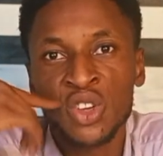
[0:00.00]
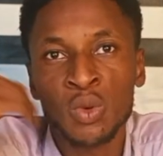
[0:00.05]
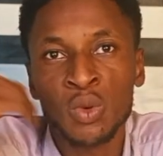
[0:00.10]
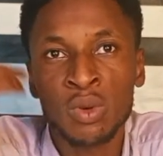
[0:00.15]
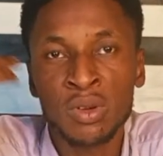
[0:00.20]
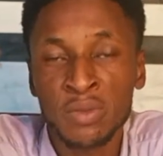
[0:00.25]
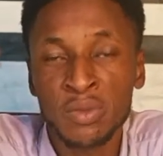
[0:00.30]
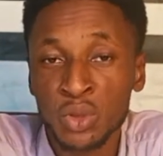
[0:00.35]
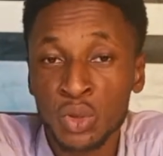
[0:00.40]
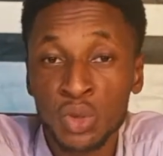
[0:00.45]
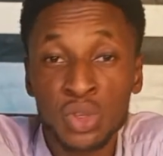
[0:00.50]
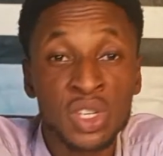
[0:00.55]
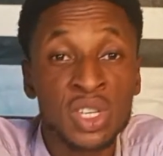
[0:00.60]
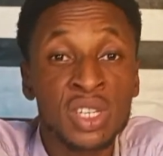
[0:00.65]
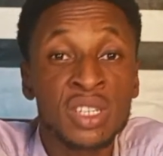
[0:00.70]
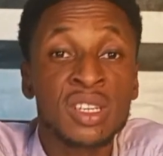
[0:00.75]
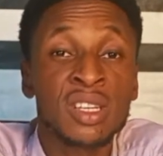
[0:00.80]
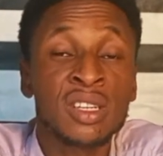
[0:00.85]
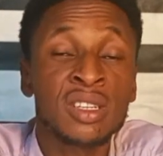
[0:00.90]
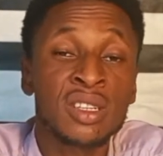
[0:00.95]
You want
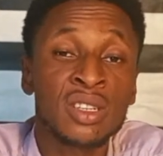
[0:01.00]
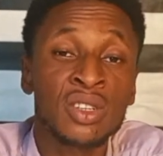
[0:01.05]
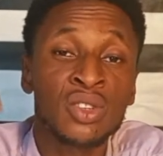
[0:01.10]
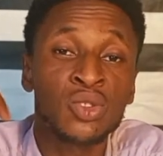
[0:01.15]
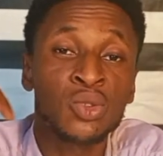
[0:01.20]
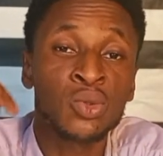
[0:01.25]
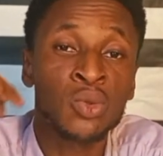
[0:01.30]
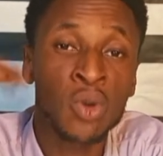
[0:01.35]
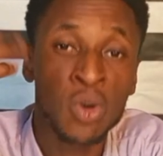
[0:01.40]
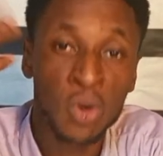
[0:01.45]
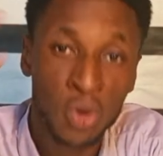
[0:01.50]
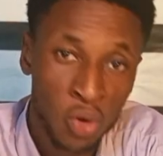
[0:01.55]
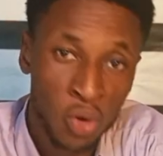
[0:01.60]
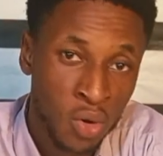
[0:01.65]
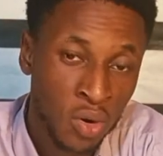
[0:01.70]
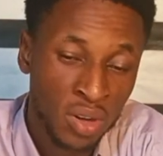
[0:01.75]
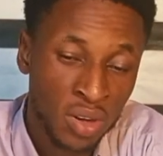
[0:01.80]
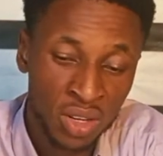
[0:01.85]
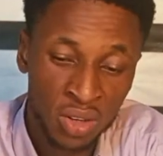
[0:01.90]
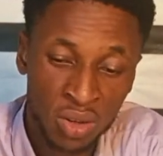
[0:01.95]
photosynthesis to
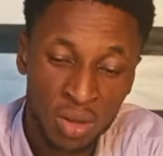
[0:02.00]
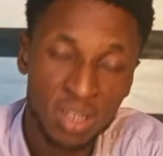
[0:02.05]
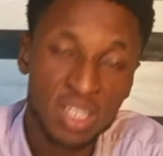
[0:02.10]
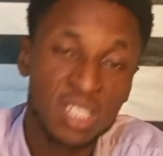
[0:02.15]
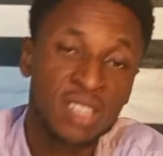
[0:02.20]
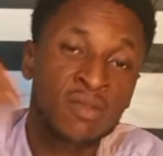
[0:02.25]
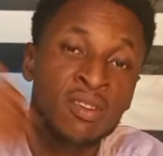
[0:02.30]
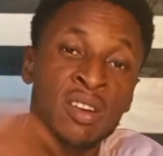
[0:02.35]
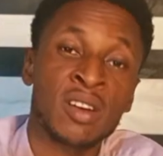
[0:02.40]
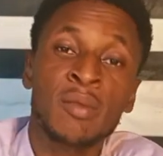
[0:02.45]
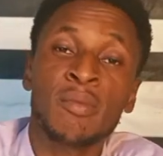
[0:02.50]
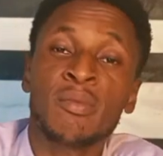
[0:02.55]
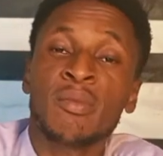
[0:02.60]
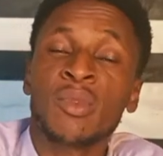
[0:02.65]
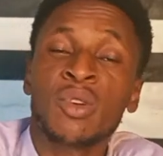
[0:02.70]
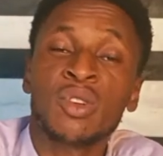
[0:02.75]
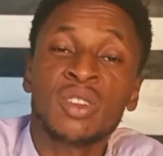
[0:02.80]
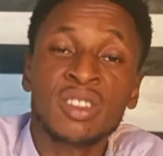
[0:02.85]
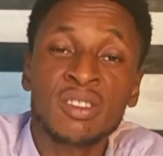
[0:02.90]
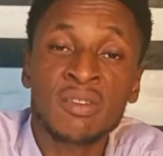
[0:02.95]
occur in your cassava
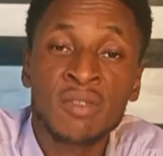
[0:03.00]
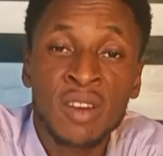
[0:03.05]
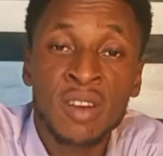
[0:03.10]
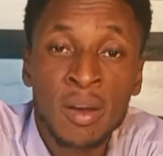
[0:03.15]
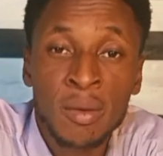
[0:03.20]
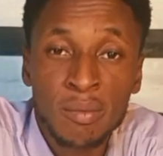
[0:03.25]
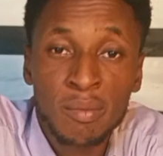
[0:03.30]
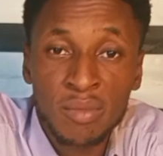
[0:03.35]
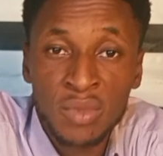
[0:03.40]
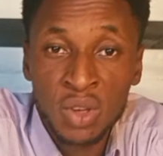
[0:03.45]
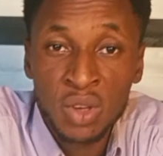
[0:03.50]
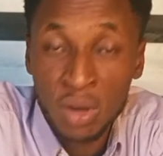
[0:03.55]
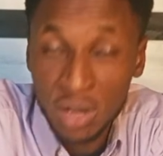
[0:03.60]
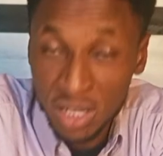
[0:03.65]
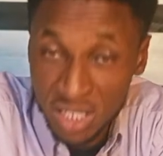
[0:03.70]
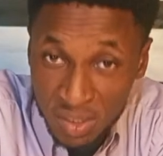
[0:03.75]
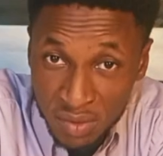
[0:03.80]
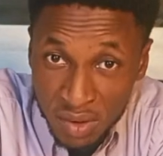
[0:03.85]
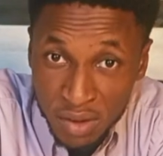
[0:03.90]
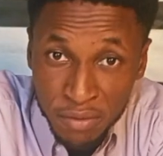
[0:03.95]

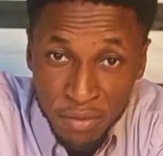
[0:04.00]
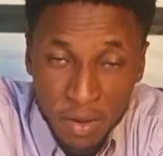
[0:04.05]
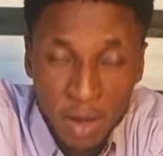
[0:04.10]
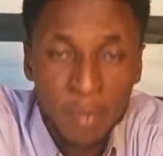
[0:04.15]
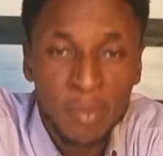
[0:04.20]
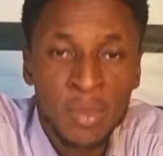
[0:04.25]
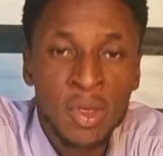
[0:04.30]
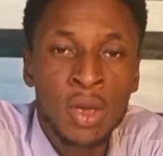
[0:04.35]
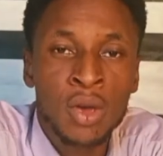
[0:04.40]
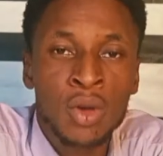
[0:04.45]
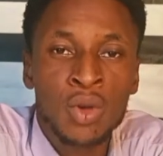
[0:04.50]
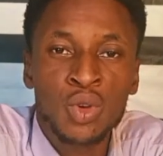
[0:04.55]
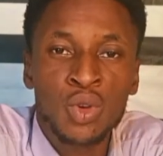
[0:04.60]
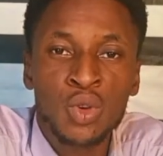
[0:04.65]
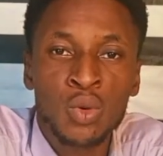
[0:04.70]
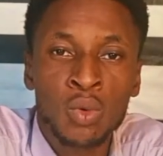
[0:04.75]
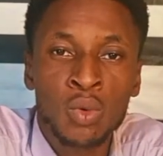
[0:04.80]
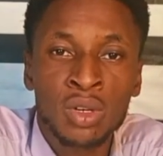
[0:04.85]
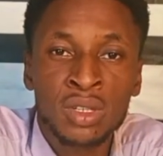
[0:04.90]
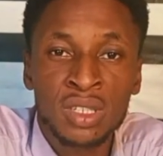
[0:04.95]
farm.
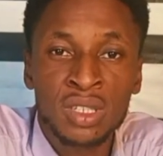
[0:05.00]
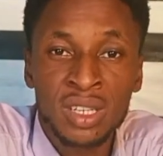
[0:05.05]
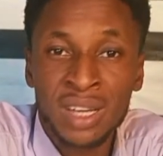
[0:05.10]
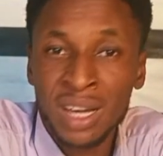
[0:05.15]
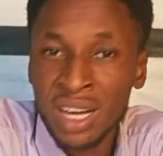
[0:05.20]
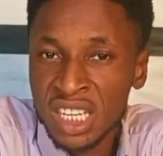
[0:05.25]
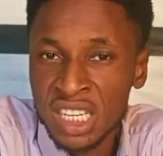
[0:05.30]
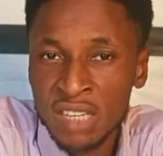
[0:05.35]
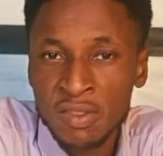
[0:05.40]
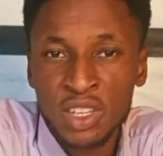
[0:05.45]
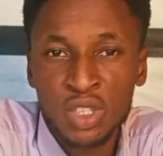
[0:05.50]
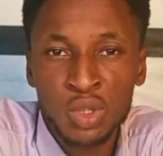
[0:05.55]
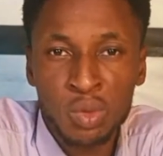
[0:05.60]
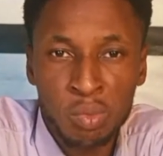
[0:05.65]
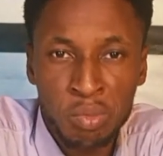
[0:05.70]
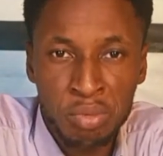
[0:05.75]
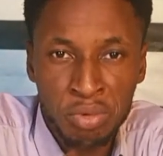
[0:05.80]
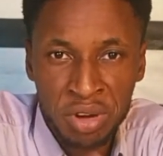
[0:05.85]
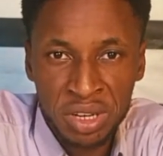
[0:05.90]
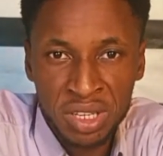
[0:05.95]
You want the cassava
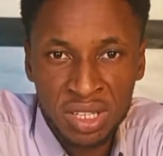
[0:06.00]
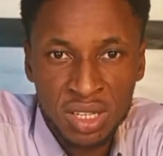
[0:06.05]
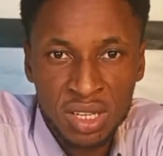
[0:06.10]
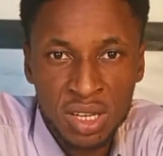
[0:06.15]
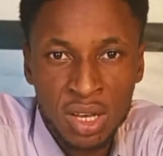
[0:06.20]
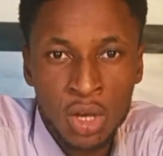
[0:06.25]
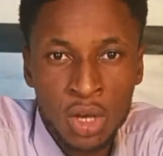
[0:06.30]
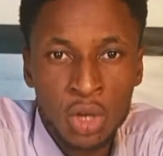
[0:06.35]
to breathe.